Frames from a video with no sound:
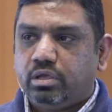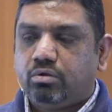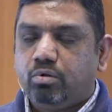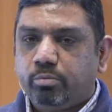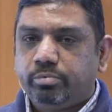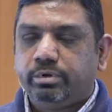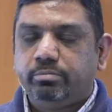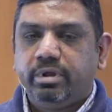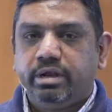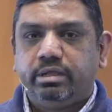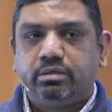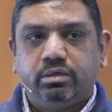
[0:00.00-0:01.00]
corporate
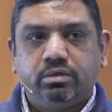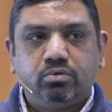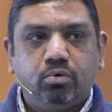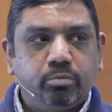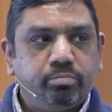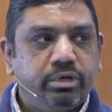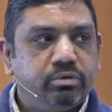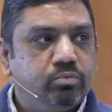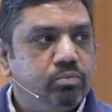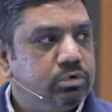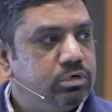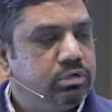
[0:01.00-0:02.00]
America, corporate
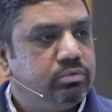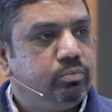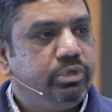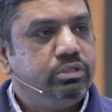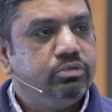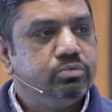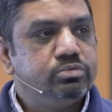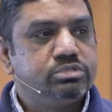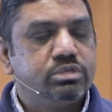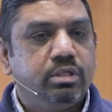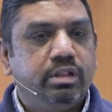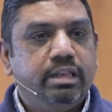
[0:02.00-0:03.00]
world, we
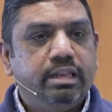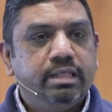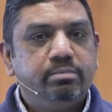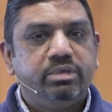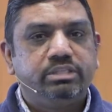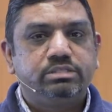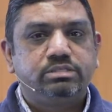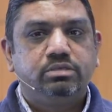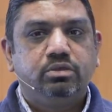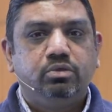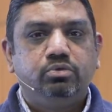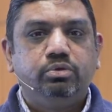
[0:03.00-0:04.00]
use limits
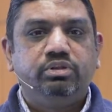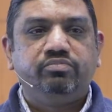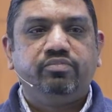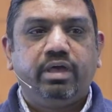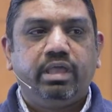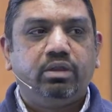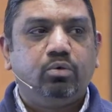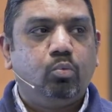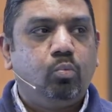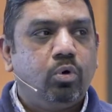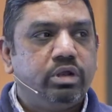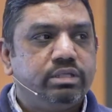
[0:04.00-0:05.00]
to define
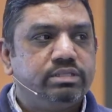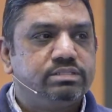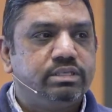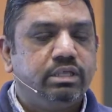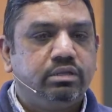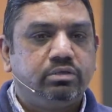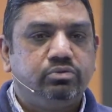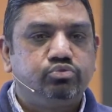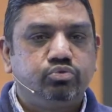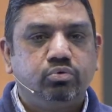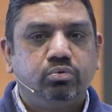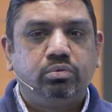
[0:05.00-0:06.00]
what is in
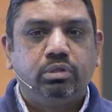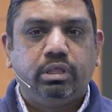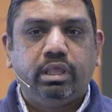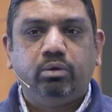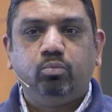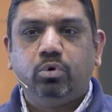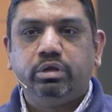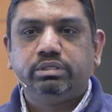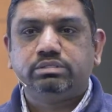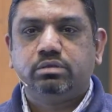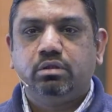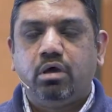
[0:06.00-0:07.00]
control and what
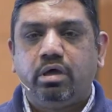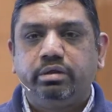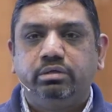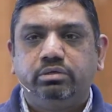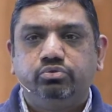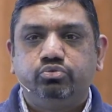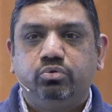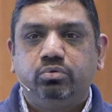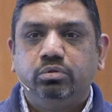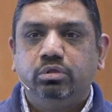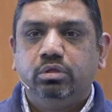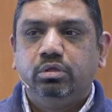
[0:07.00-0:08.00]
is not in
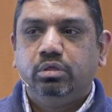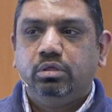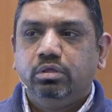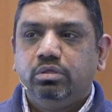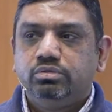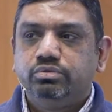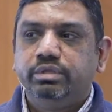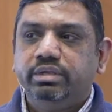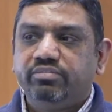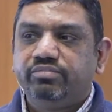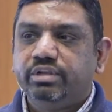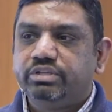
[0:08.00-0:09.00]
control. So the
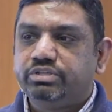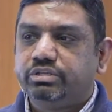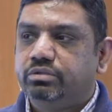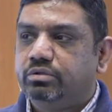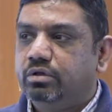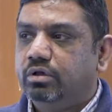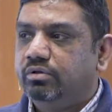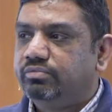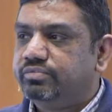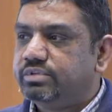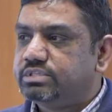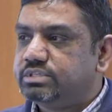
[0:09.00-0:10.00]
definition
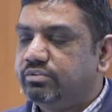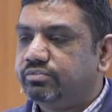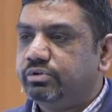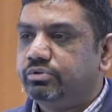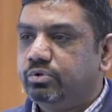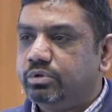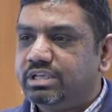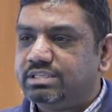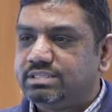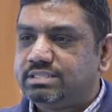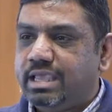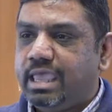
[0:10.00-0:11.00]
of self-control
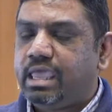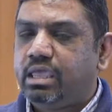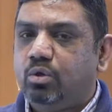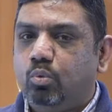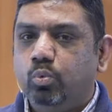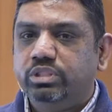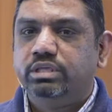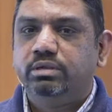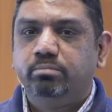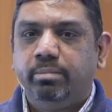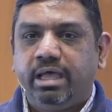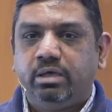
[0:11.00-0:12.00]
is staying
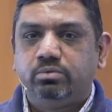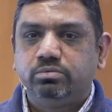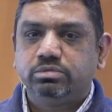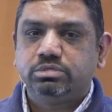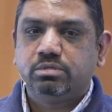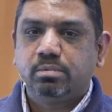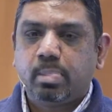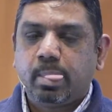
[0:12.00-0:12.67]
within bounds.